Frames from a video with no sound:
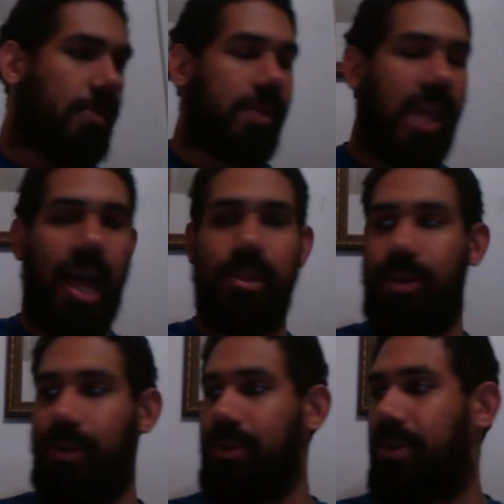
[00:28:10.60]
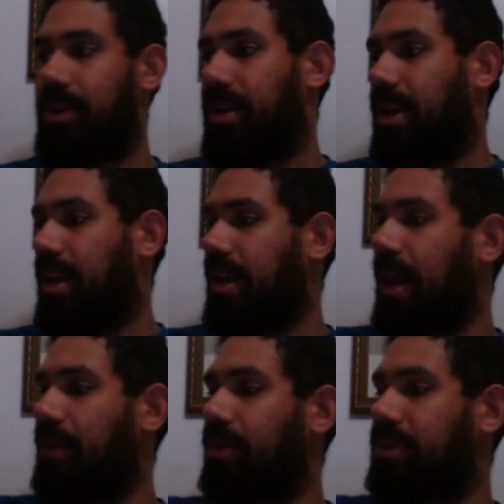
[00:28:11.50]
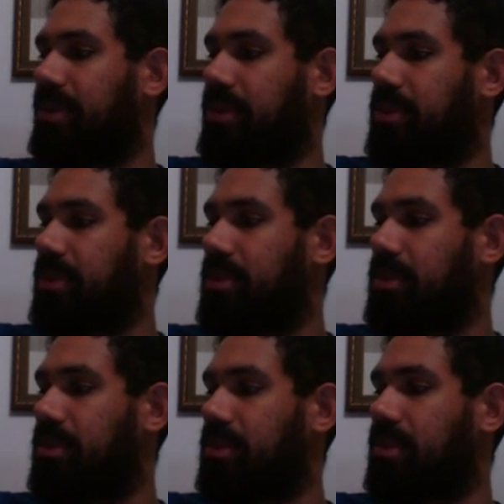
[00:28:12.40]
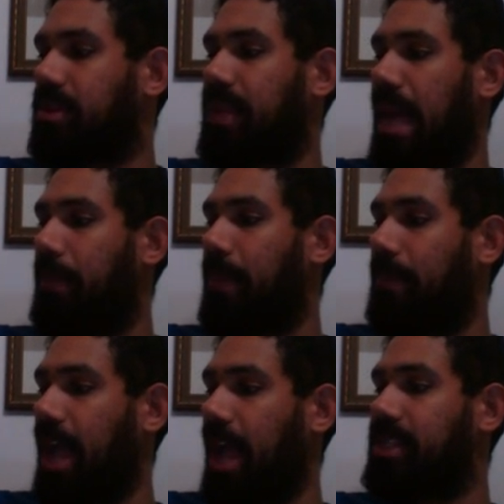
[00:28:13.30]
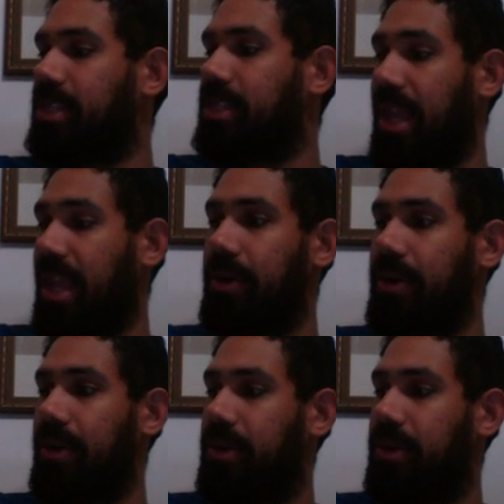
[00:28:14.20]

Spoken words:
Kanto, and I would get my badges there